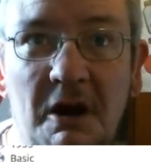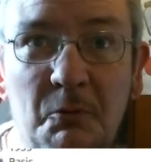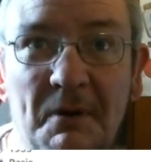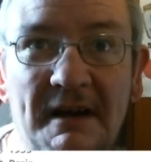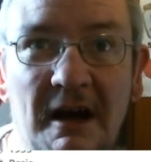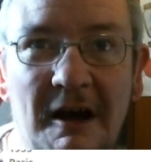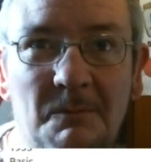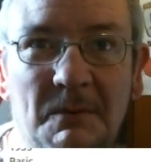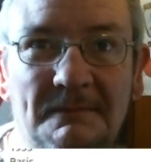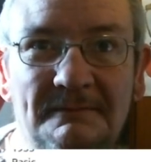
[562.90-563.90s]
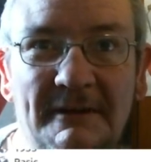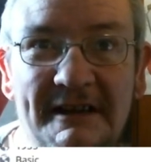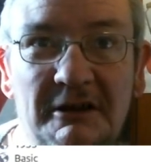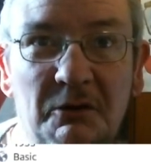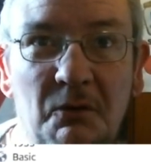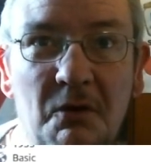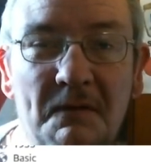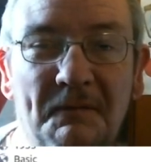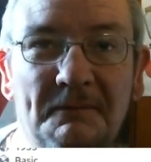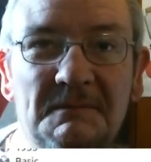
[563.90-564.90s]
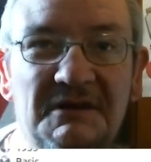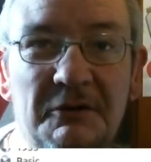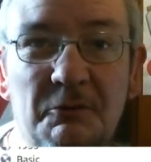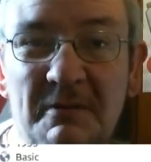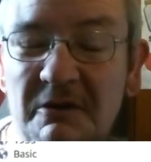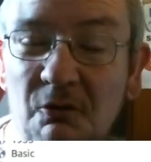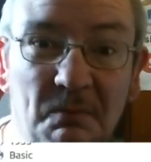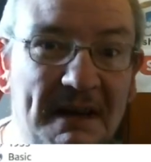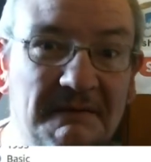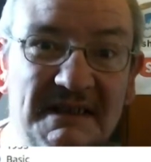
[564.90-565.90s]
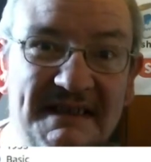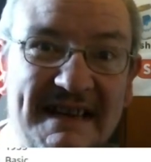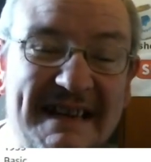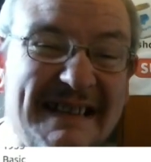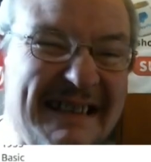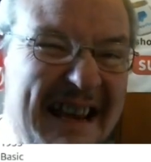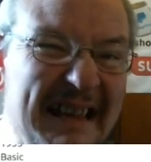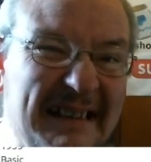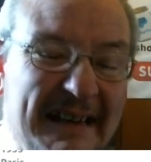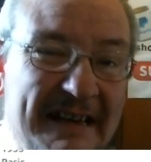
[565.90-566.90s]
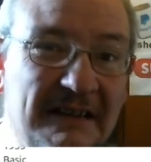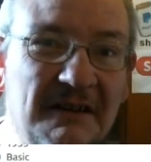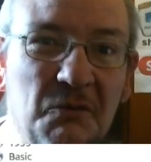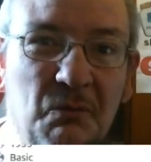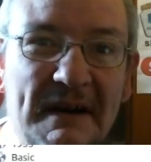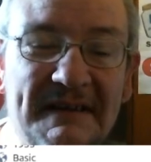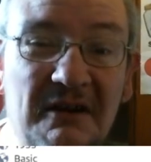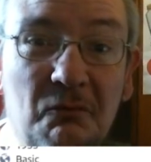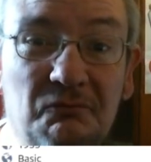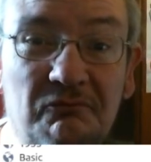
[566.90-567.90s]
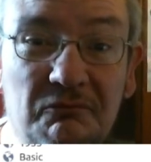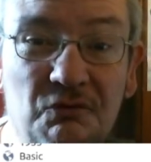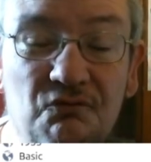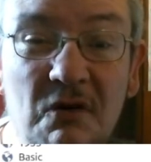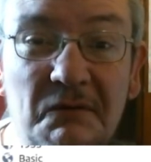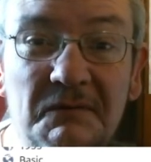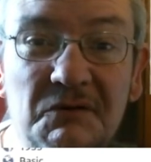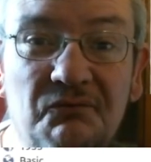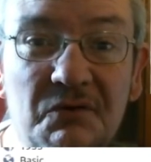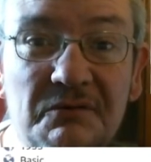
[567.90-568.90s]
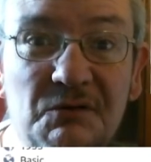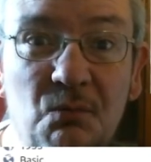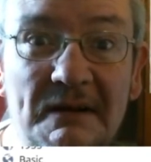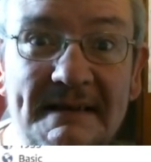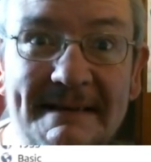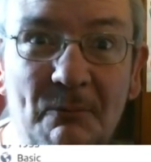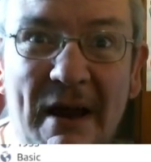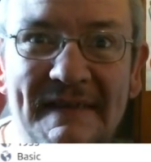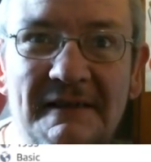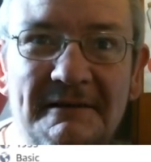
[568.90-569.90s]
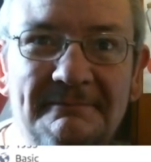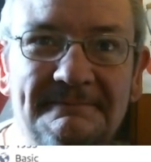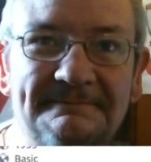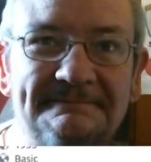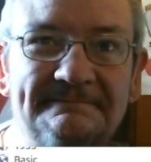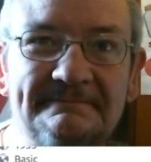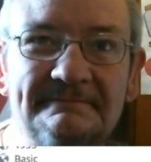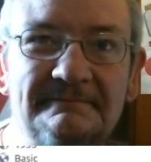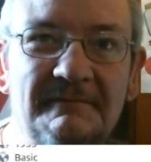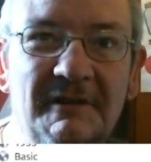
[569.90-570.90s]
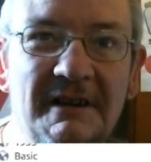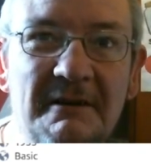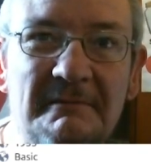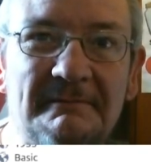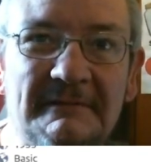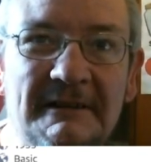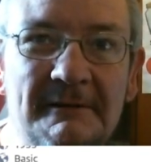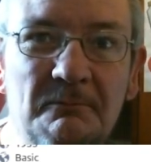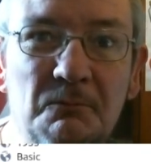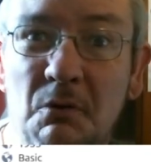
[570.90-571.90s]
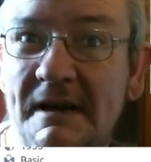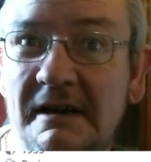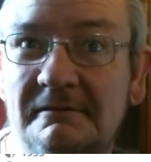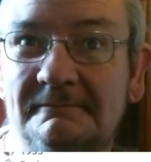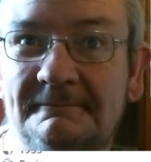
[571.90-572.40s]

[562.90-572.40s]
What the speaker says: open it up in Google Earth. So you'll be able to see exactly where the old rovers' routes once went. You know, brilliant.